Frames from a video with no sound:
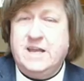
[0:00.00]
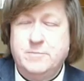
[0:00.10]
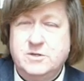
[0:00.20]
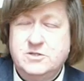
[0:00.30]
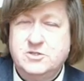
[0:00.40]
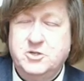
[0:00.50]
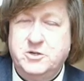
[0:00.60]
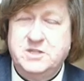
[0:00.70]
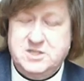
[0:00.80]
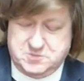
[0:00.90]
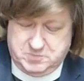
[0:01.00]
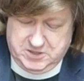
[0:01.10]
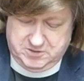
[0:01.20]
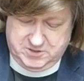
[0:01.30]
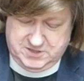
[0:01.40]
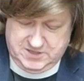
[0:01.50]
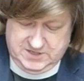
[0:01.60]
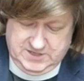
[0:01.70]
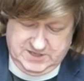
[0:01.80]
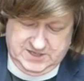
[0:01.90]
elements during this period,
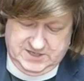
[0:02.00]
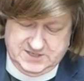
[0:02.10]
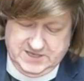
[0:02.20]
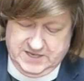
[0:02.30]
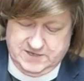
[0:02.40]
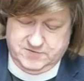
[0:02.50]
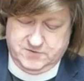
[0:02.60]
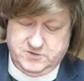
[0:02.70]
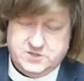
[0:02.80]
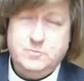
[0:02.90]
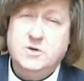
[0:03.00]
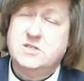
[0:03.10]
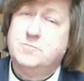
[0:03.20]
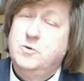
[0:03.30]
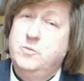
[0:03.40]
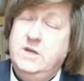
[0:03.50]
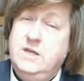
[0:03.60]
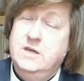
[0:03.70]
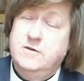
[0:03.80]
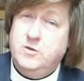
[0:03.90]
he said. And of course it was, but
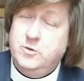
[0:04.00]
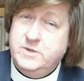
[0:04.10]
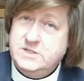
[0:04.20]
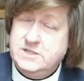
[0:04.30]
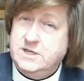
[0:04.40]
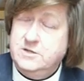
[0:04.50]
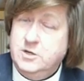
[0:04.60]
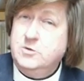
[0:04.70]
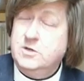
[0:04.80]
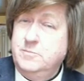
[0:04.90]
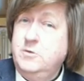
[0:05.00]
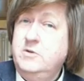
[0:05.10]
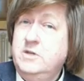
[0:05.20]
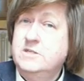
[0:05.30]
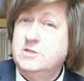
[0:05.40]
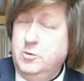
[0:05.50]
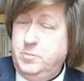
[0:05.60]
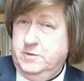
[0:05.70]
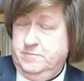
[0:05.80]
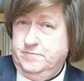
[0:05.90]
we have always said no, communion is
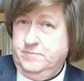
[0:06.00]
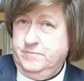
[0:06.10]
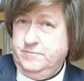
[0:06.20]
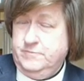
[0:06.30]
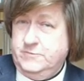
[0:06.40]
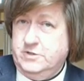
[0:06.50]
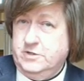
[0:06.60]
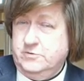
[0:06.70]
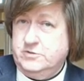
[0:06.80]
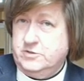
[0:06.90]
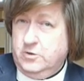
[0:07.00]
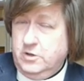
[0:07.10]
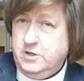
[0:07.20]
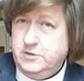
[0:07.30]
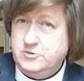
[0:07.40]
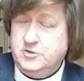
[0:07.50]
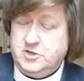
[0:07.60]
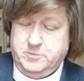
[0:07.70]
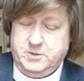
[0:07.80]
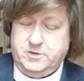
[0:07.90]
open to those, to all those who
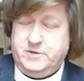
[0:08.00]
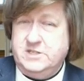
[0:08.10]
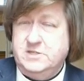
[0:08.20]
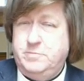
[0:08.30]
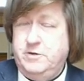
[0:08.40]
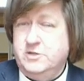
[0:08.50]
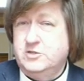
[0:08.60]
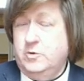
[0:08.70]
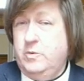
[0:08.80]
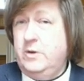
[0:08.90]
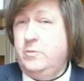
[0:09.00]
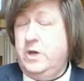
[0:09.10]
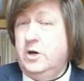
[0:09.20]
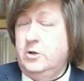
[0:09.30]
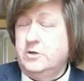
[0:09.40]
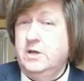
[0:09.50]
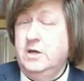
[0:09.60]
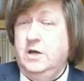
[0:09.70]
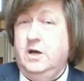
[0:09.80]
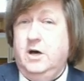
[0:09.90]
come in the right spirit. So when we hold
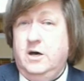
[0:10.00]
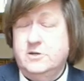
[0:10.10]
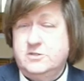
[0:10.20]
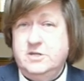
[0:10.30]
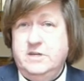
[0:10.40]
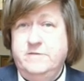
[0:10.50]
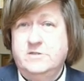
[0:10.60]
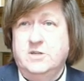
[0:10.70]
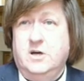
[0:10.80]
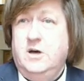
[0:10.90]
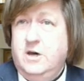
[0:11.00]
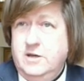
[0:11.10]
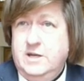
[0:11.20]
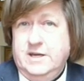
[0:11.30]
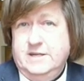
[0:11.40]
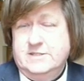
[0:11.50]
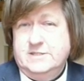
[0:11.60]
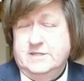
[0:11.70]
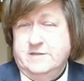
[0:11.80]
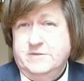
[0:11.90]
our service, our online
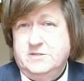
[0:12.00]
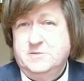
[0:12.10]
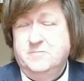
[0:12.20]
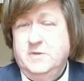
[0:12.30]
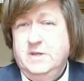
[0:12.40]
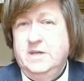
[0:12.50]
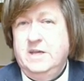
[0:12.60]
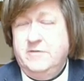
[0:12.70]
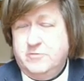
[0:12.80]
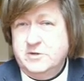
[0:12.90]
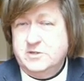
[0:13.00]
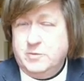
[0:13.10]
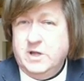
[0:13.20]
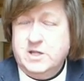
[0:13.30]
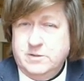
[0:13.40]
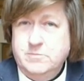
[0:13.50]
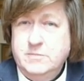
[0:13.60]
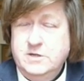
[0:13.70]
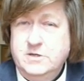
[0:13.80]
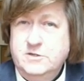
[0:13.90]
service, everyone is welcome
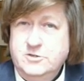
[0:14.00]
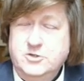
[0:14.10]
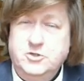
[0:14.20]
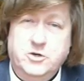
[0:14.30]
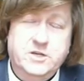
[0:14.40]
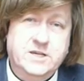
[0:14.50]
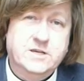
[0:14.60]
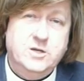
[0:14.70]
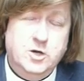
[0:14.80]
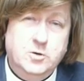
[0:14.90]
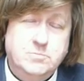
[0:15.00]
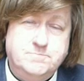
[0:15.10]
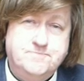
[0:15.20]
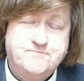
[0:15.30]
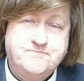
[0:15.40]
to join in at home.